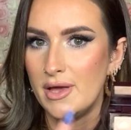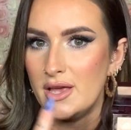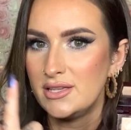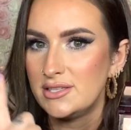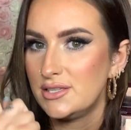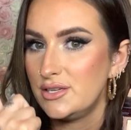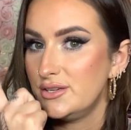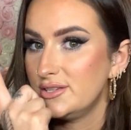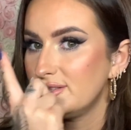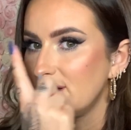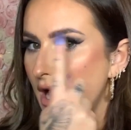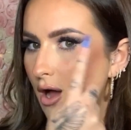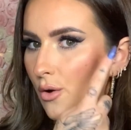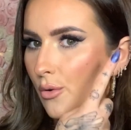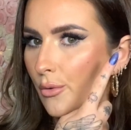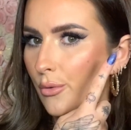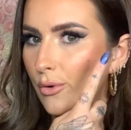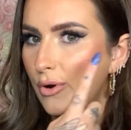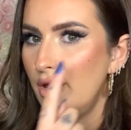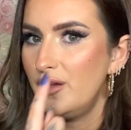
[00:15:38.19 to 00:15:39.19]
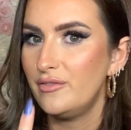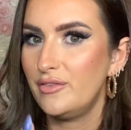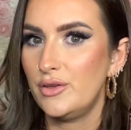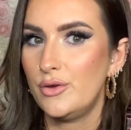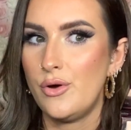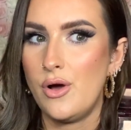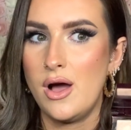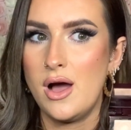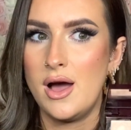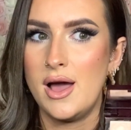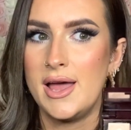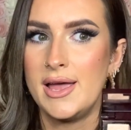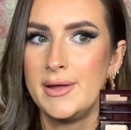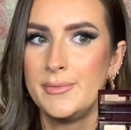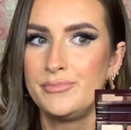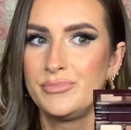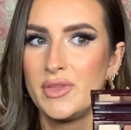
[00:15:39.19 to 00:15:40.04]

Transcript: so use that all over your eye.